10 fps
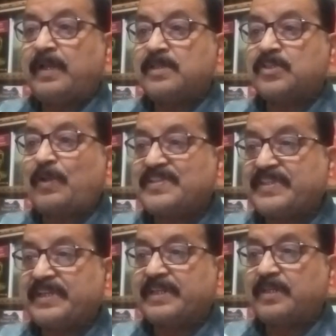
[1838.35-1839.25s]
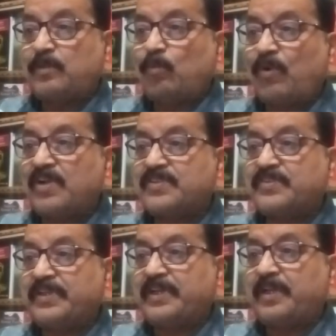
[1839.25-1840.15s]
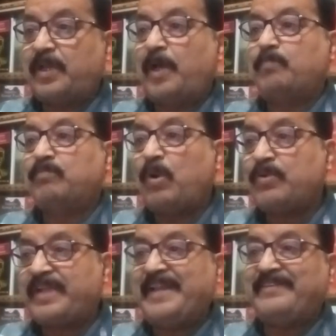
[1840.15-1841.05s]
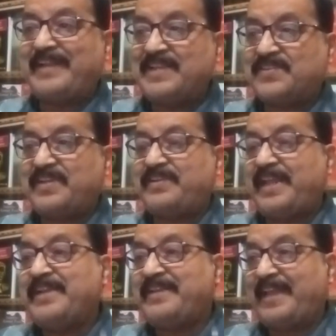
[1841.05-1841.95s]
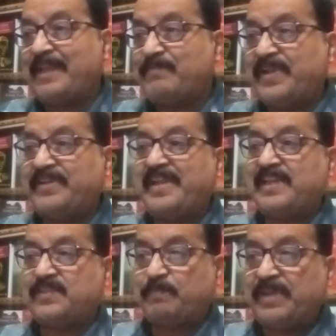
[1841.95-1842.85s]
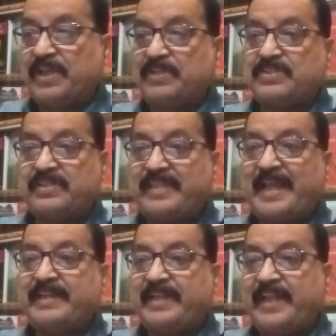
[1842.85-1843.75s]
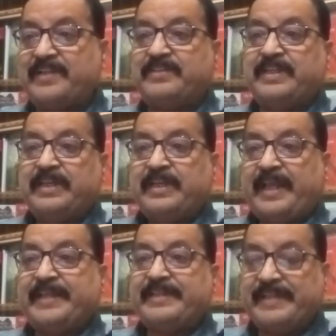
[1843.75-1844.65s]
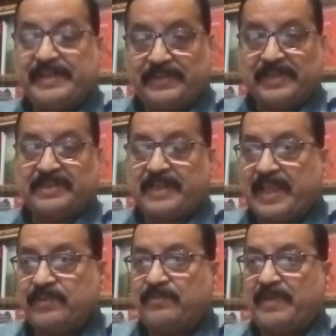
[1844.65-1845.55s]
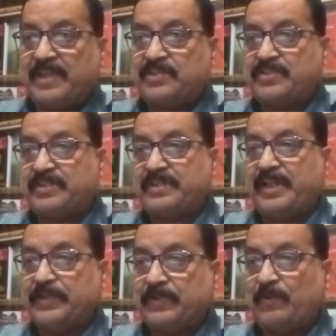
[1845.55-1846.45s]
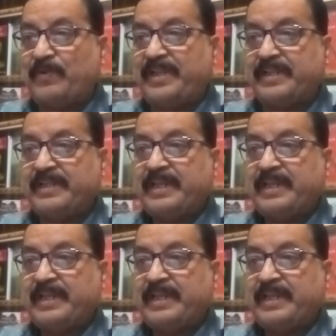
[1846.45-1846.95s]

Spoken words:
Saucer was more interested in everyday speech than in written language, including